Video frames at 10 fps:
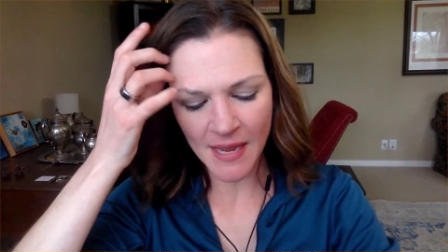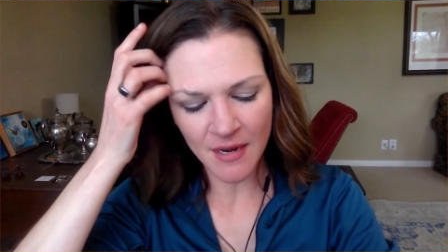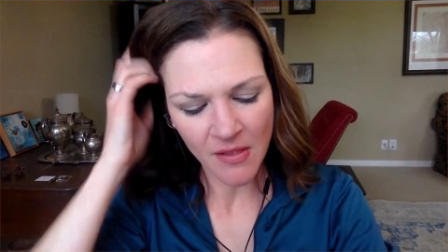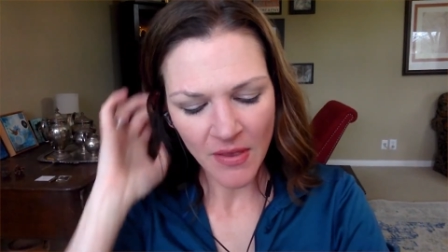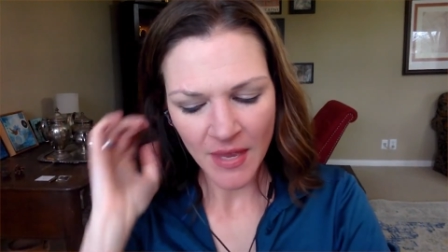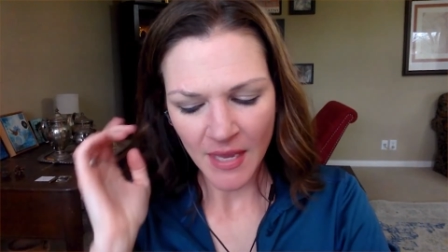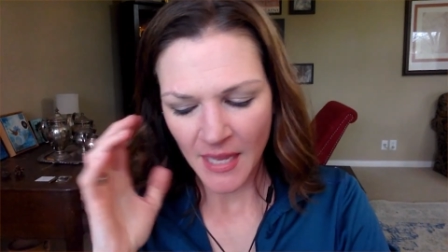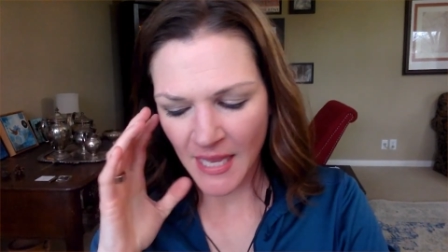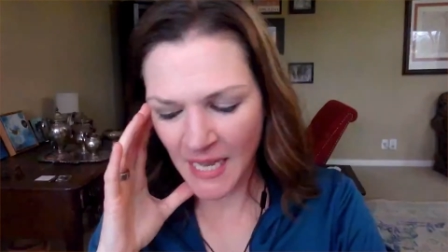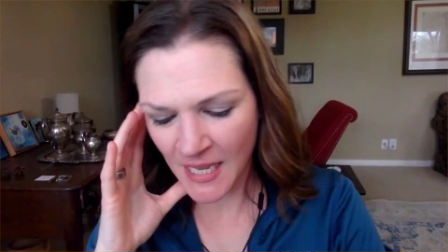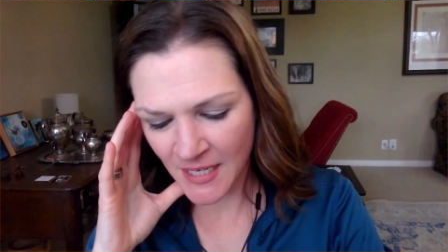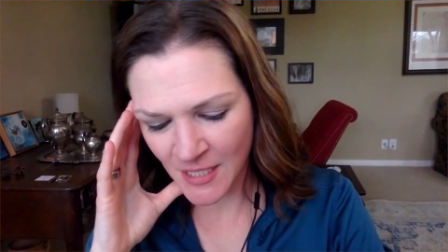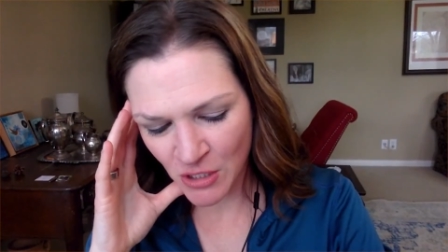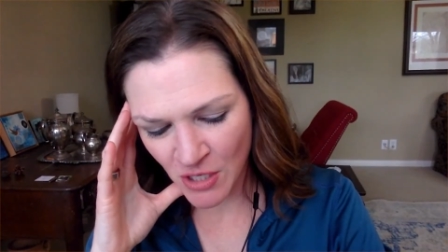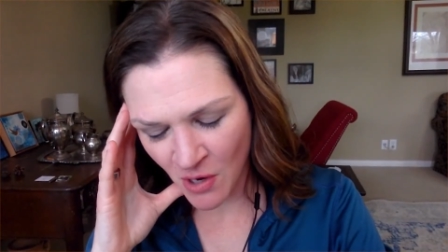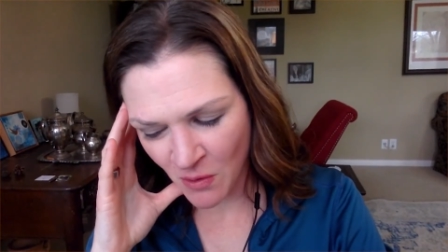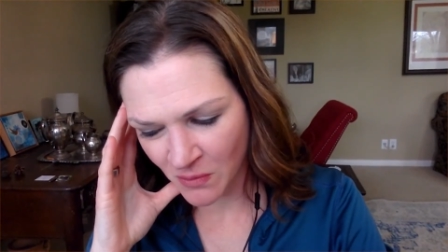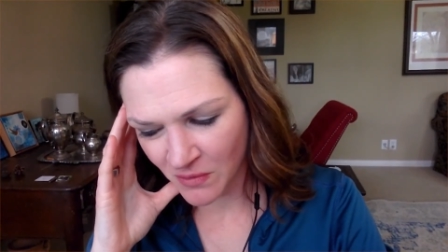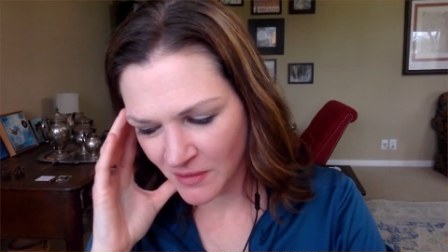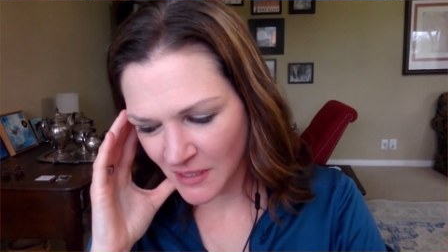right? And,
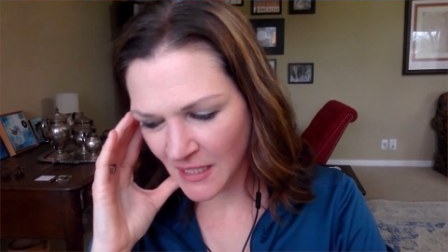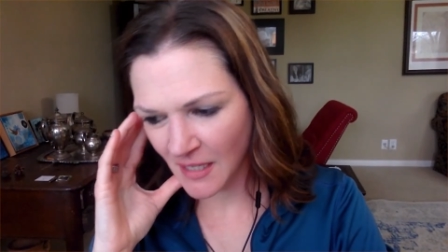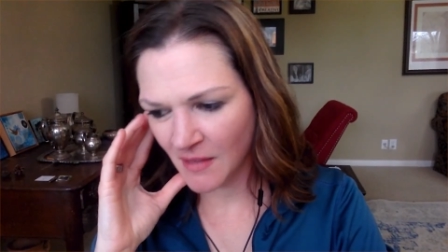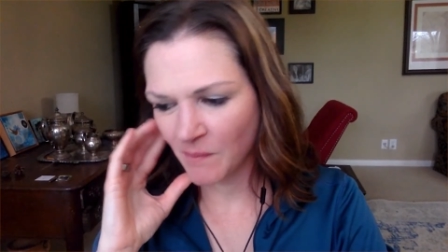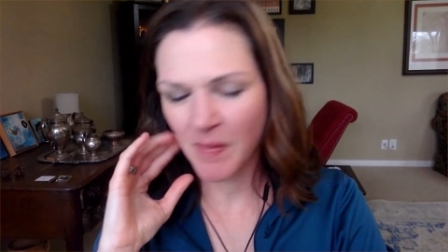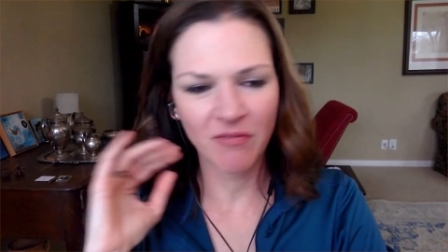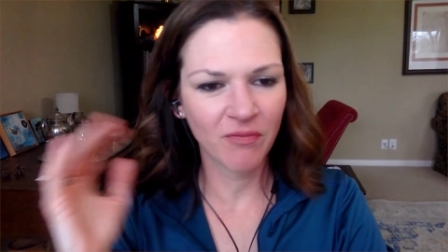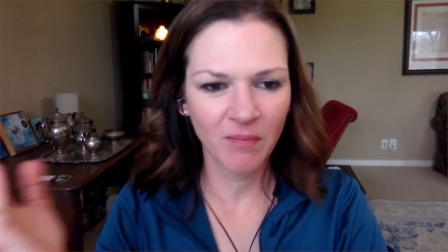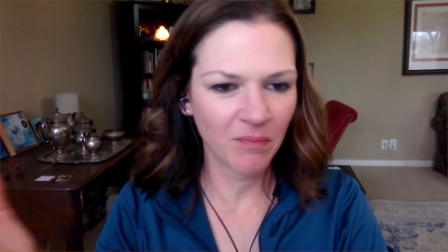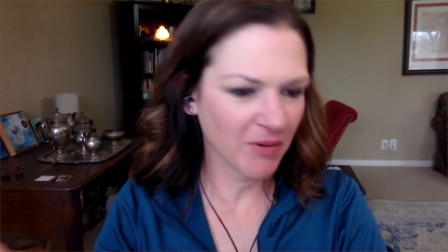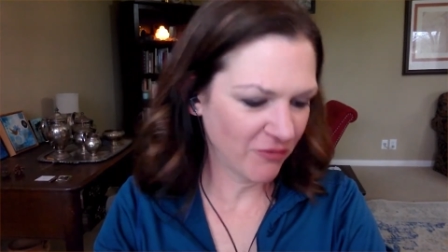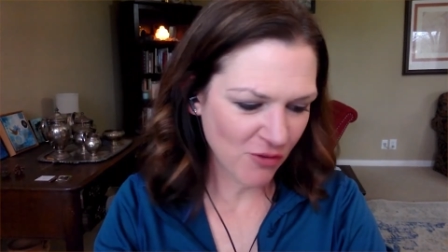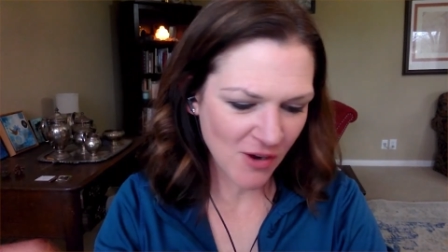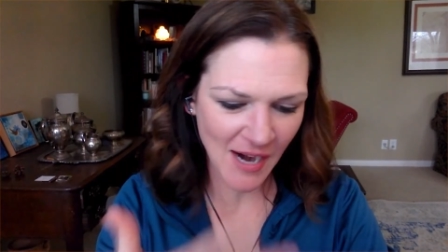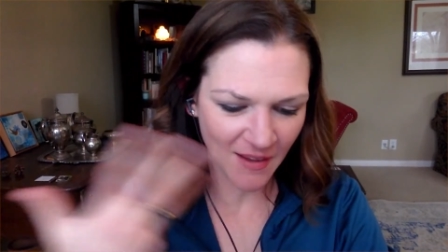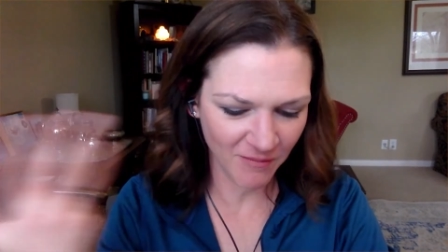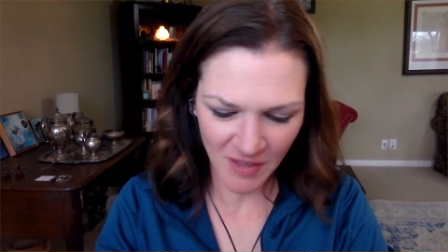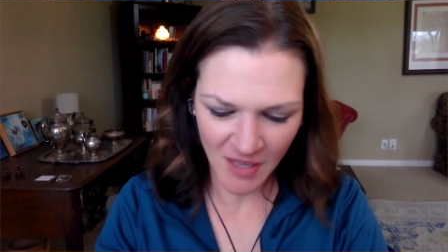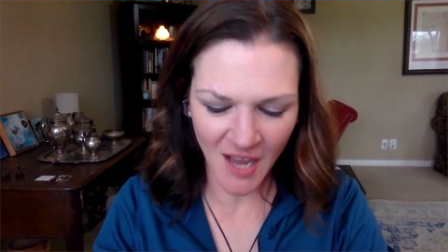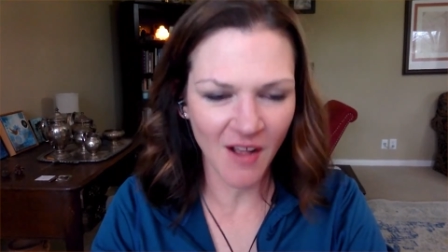before
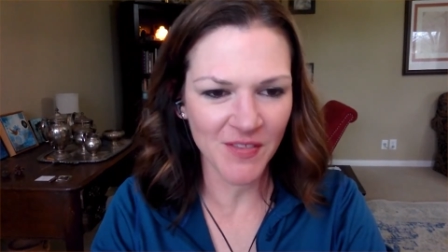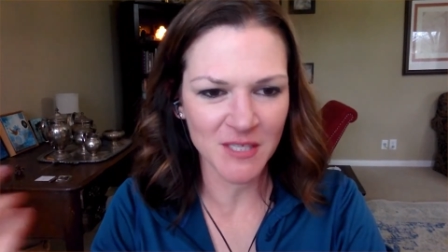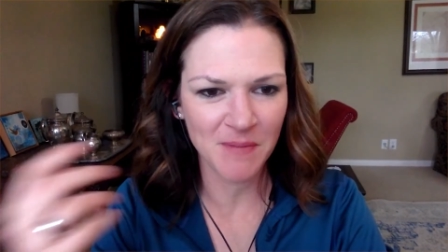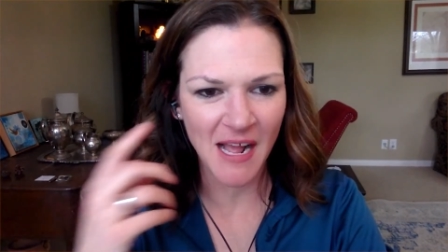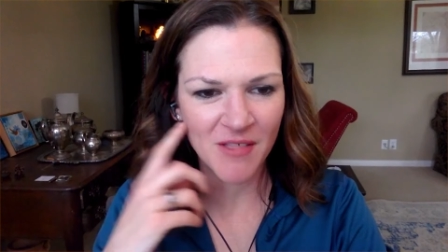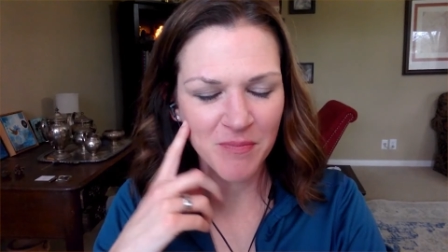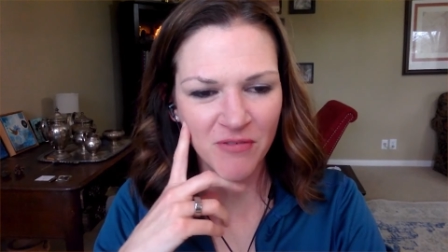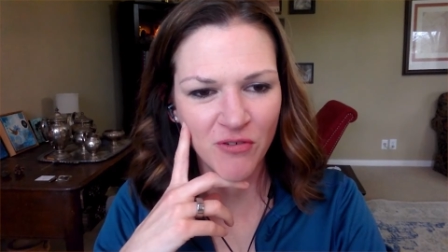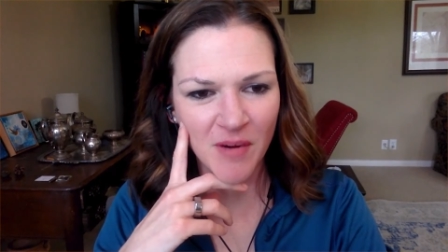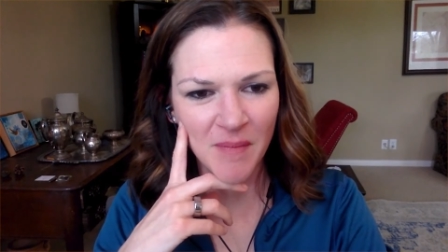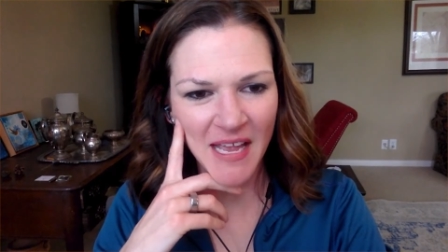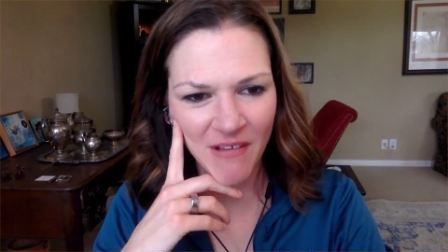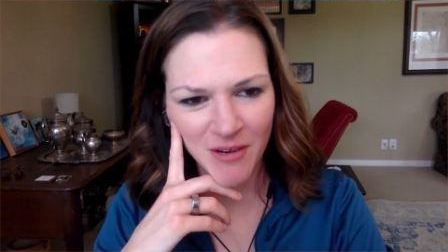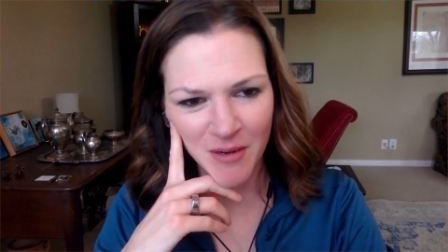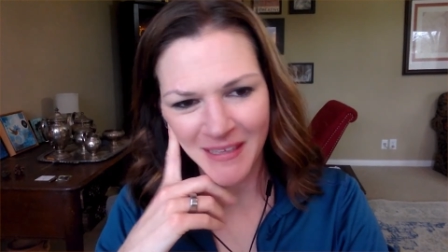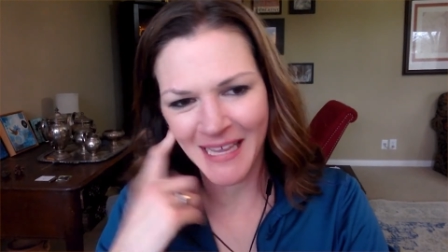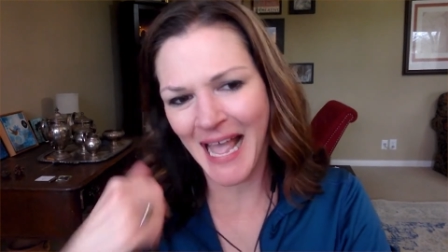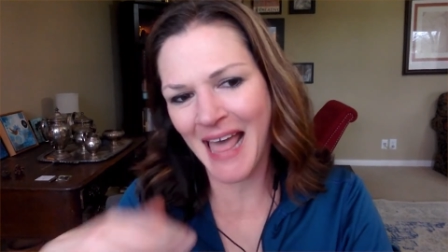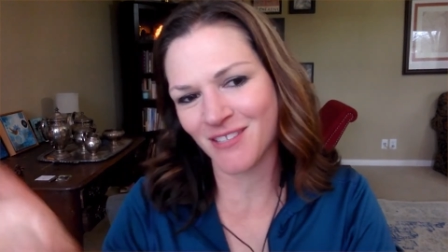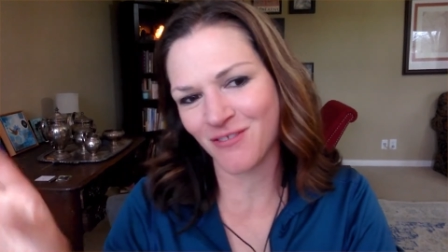I got on this path, before Maeve, I would have
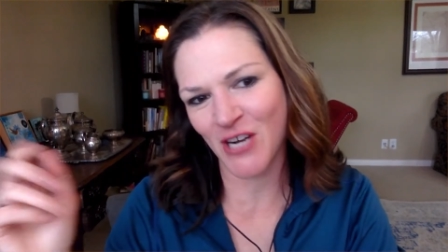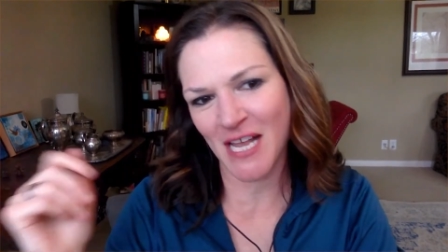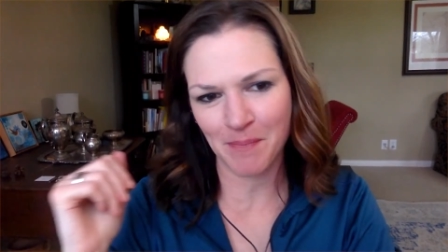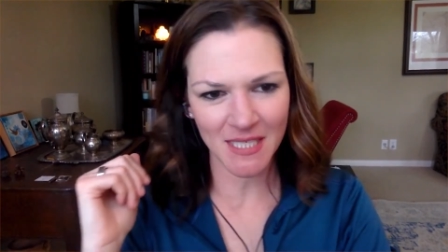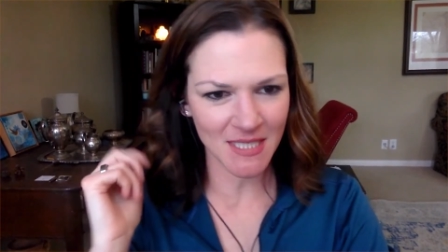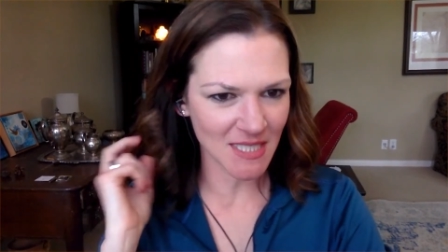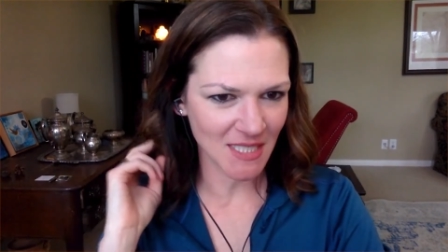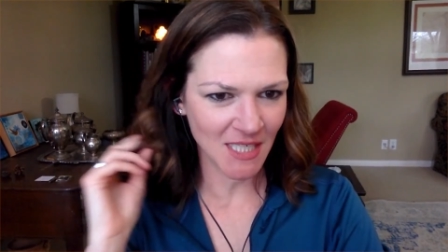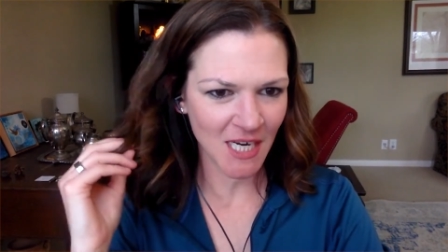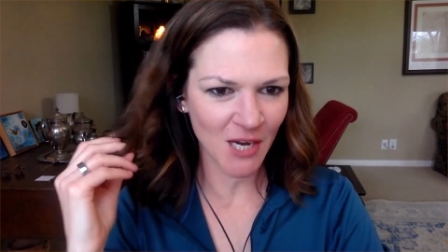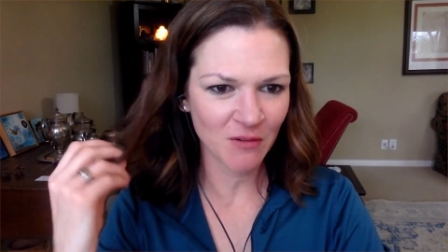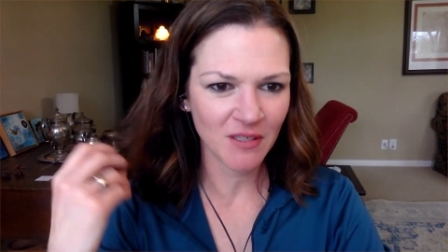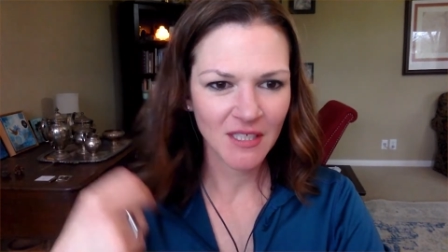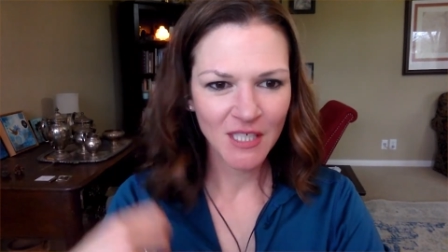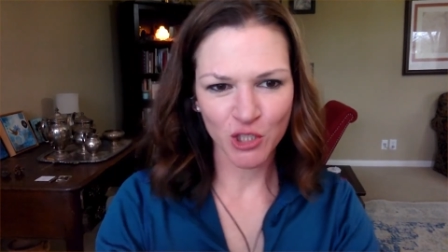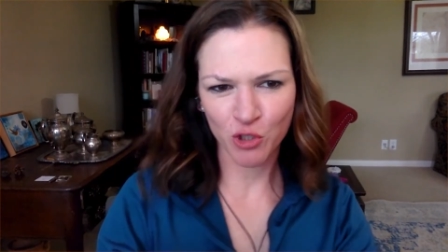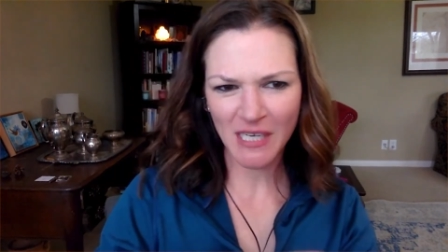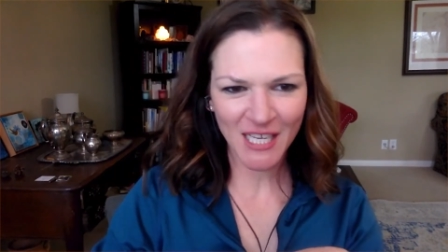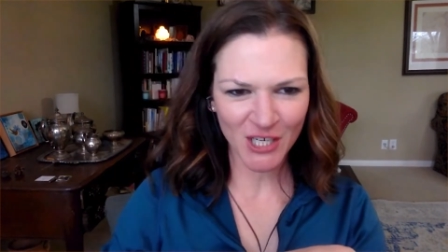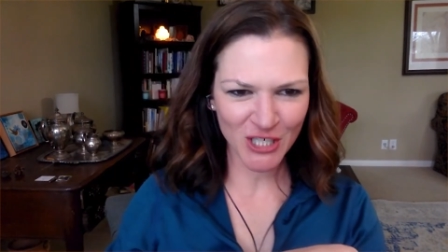been like, that's for hippies,
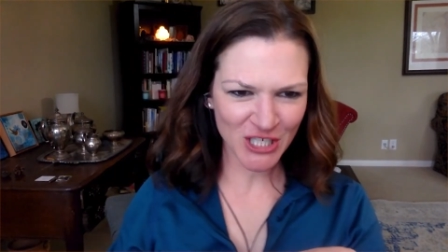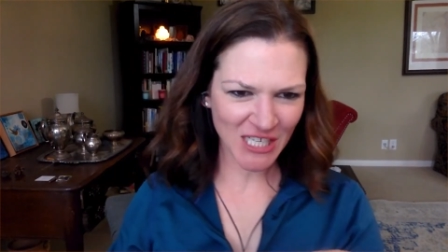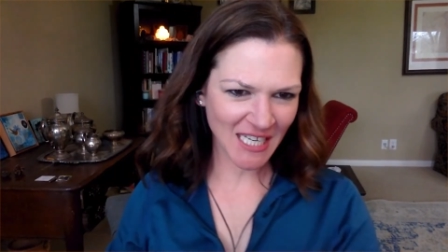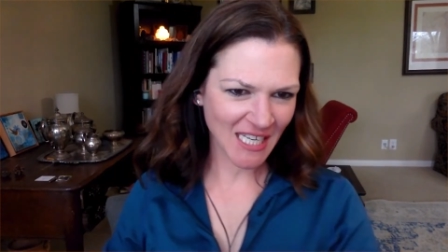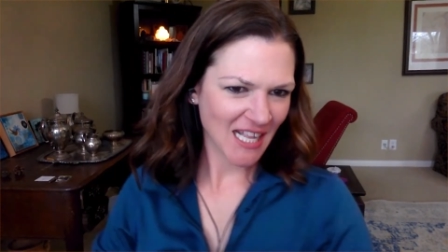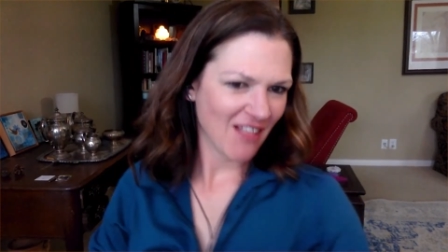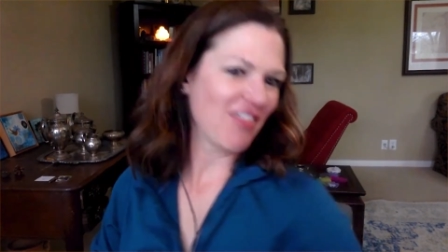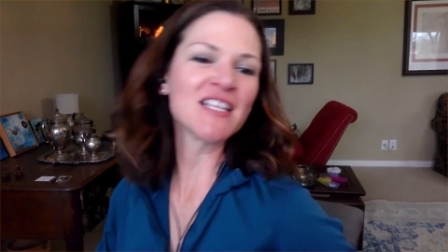tree energy.